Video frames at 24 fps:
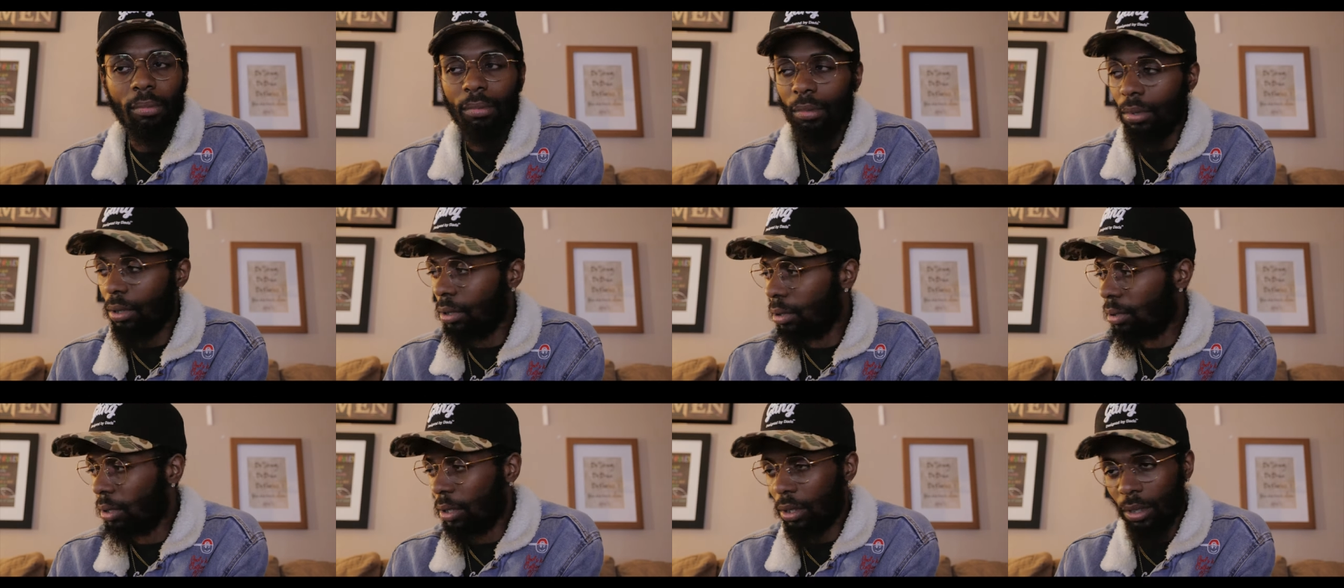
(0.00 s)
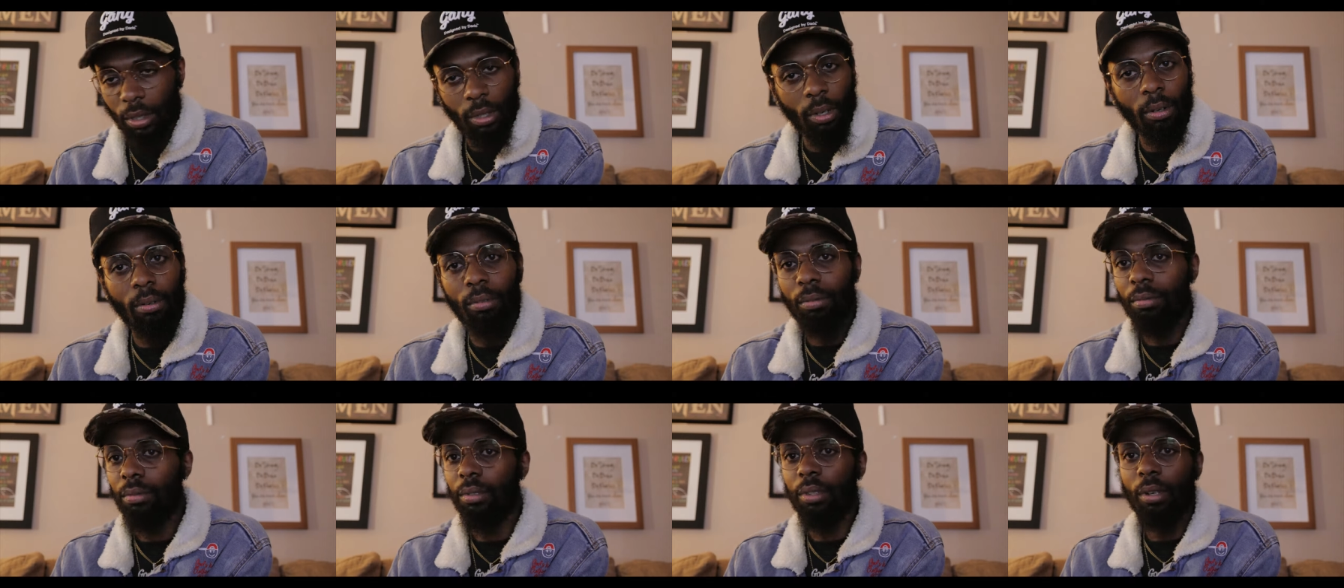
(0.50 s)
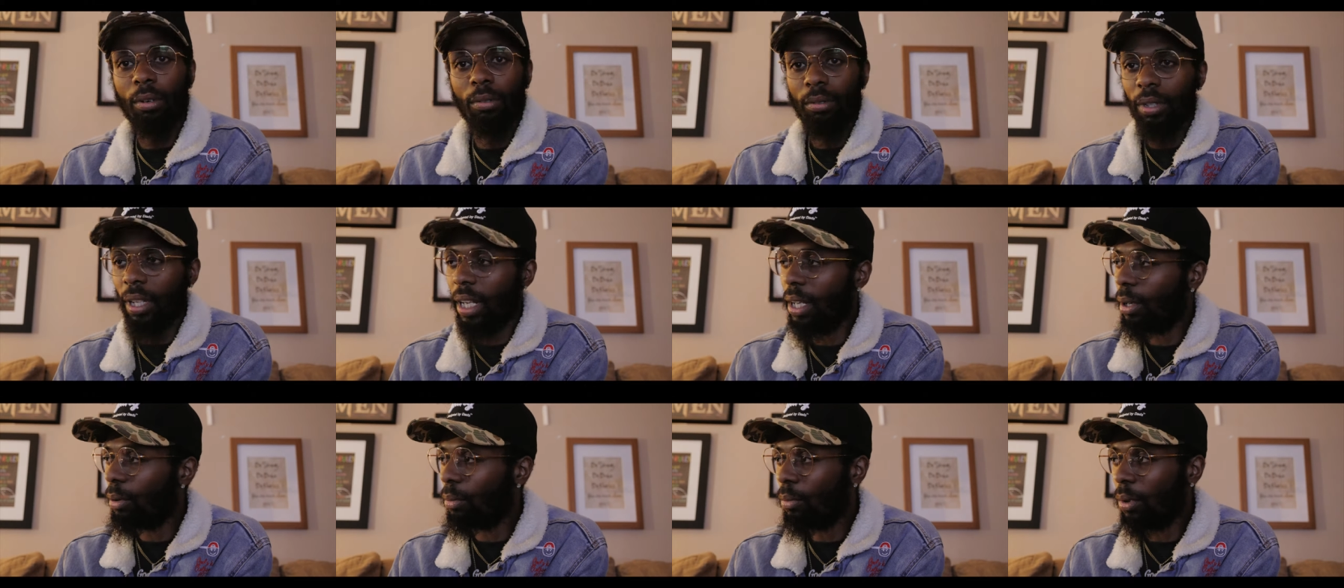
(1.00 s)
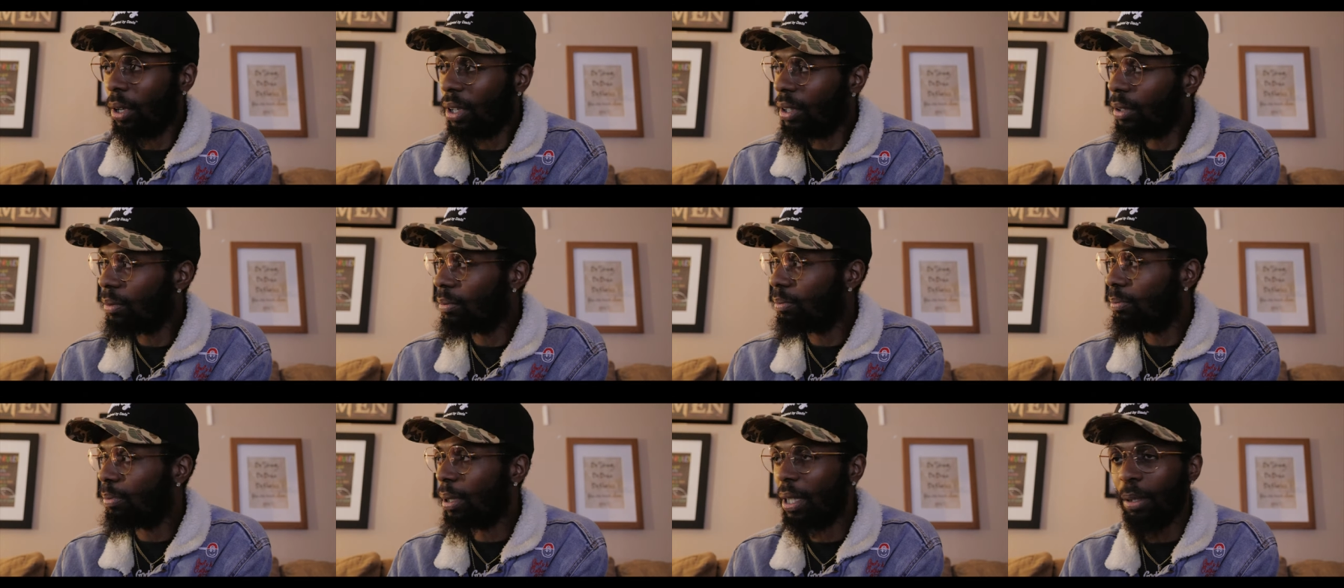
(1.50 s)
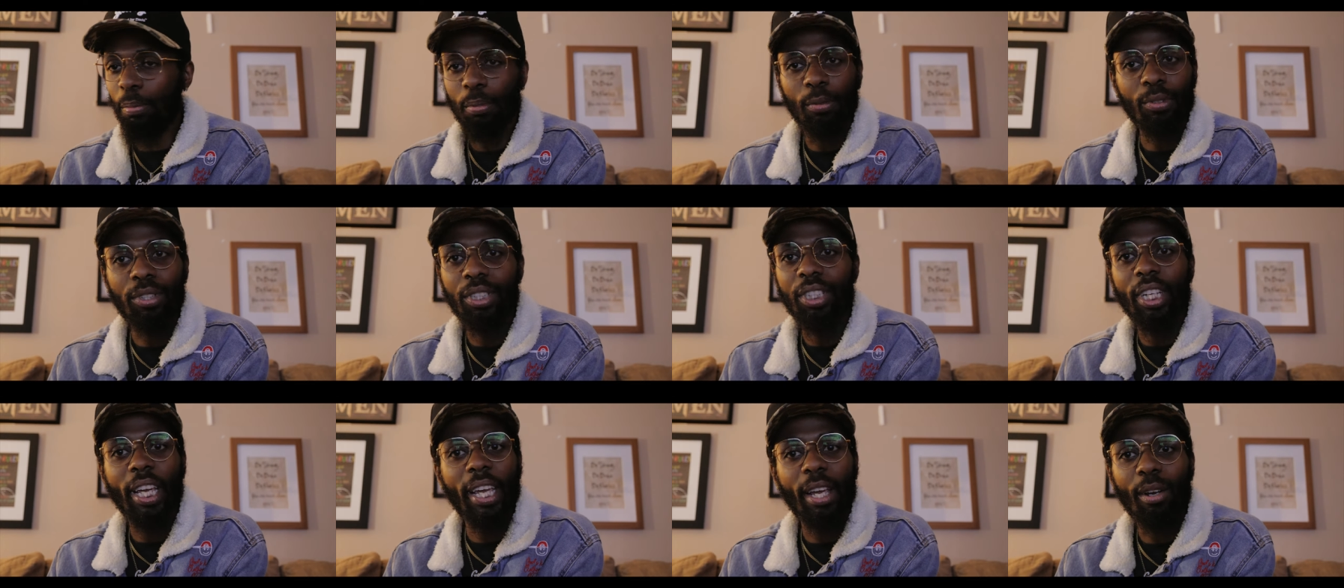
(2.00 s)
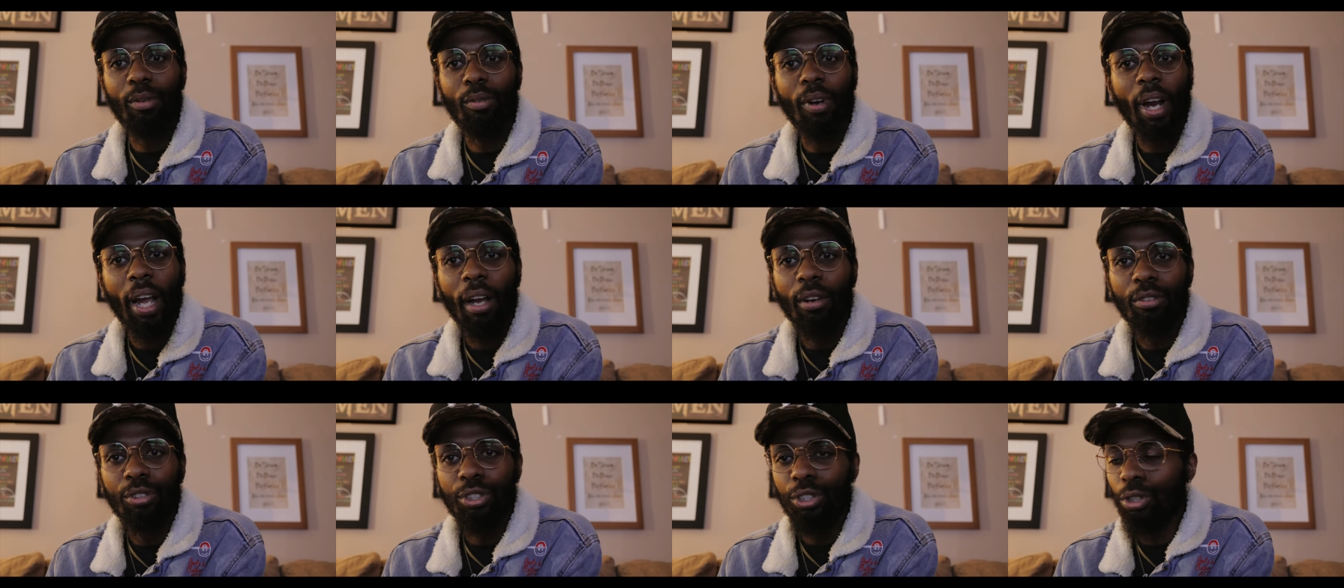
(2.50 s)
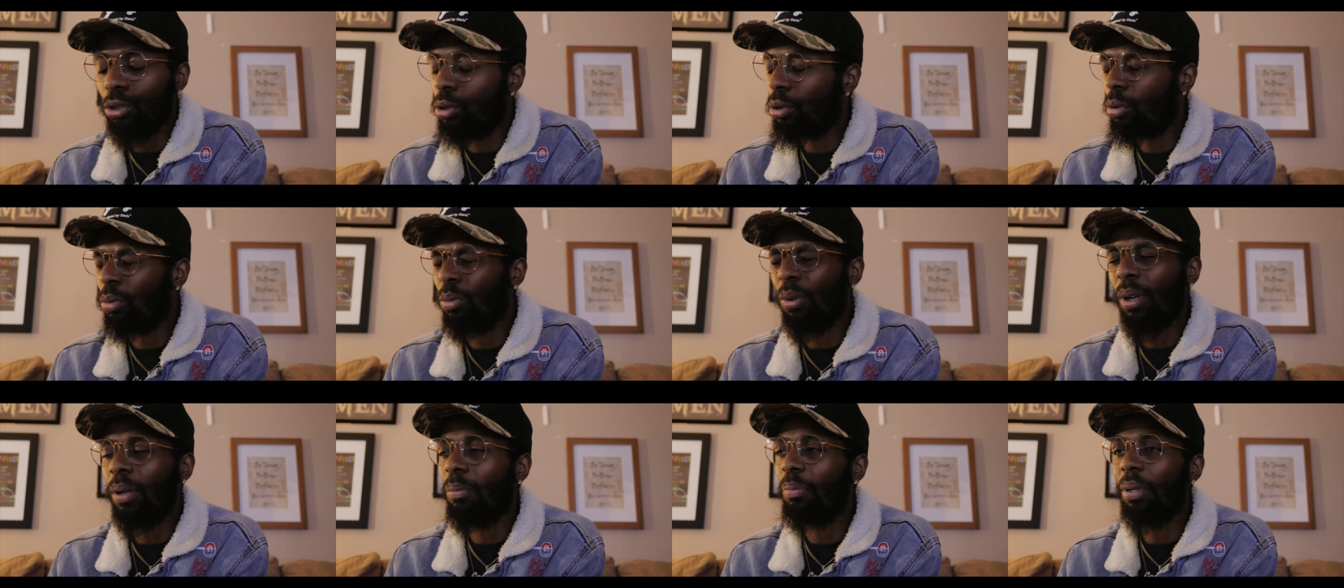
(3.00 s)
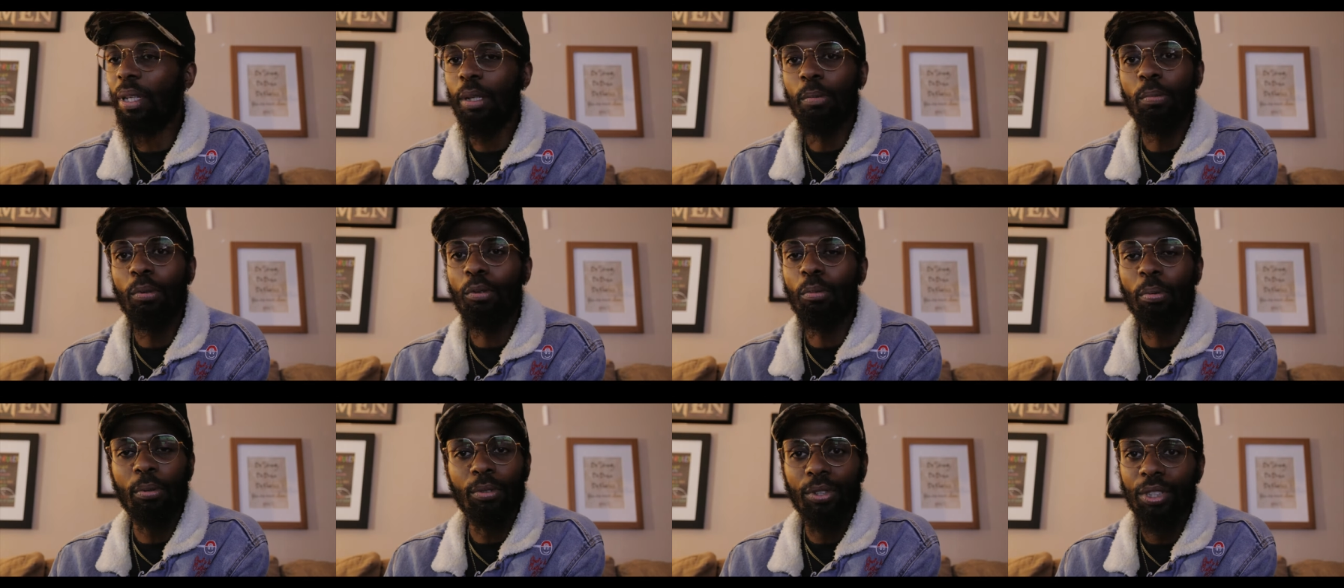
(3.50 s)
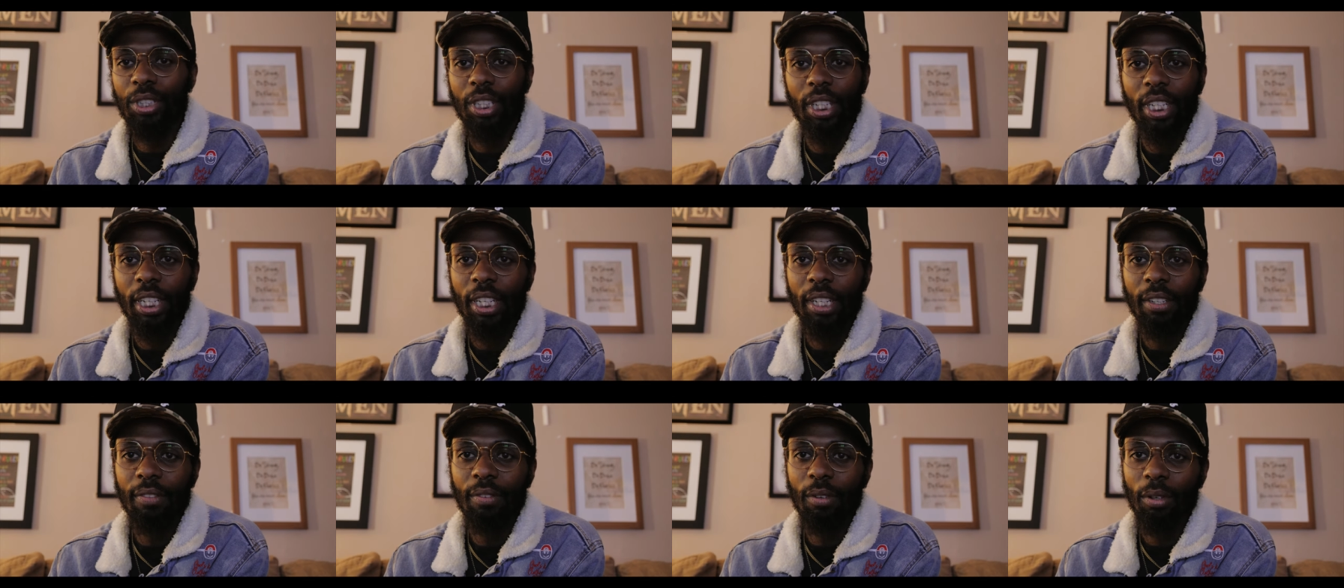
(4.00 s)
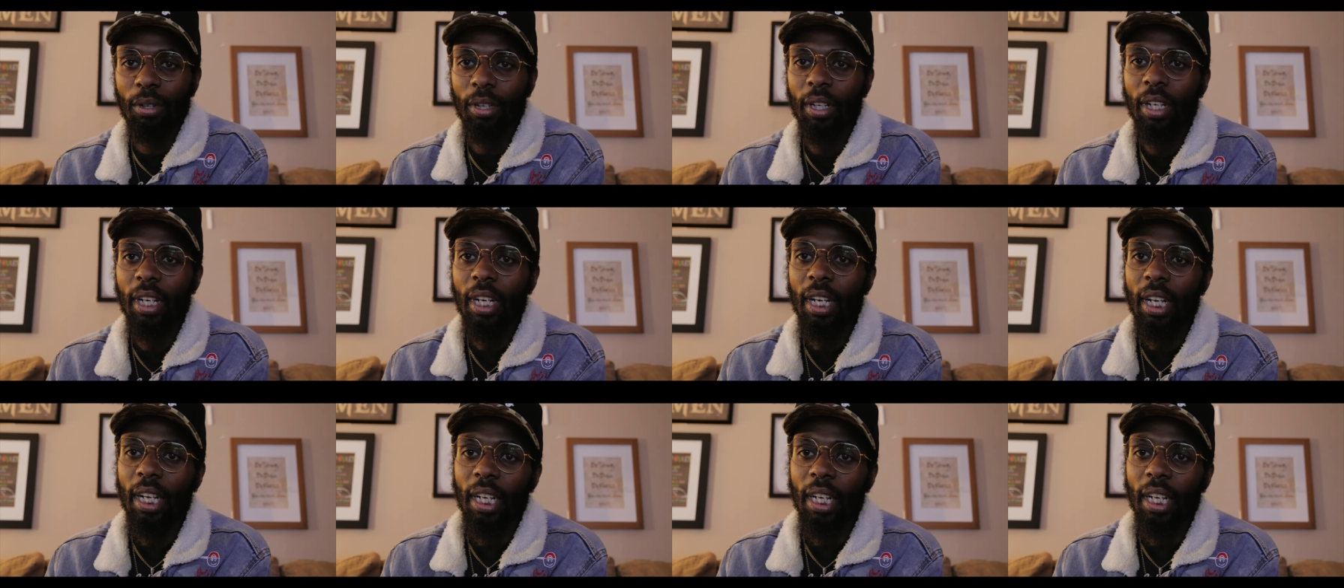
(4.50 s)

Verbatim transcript: You know, and don't let what people say around you, or what people perceive, or